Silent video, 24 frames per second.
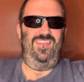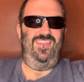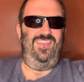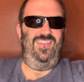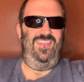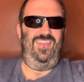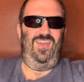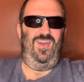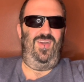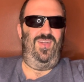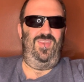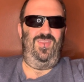in
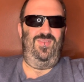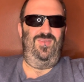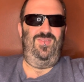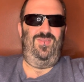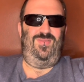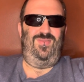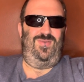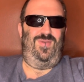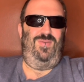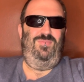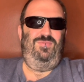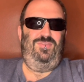the audio
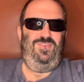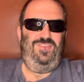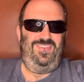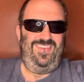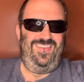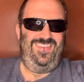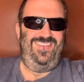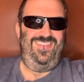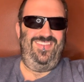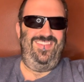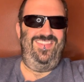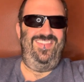
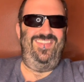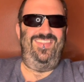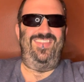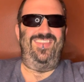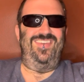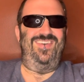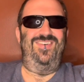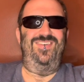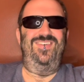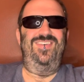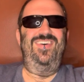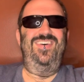description.
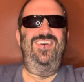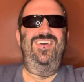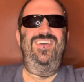So,